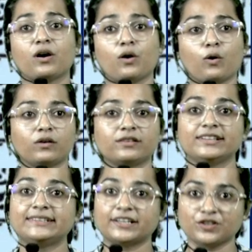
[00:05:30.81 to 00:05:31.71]
or the
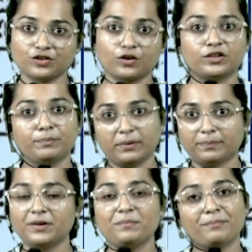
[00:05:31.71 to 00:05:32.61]
texture of the
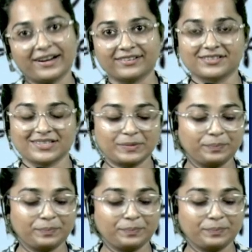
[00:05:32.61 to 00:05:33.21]
paper matters.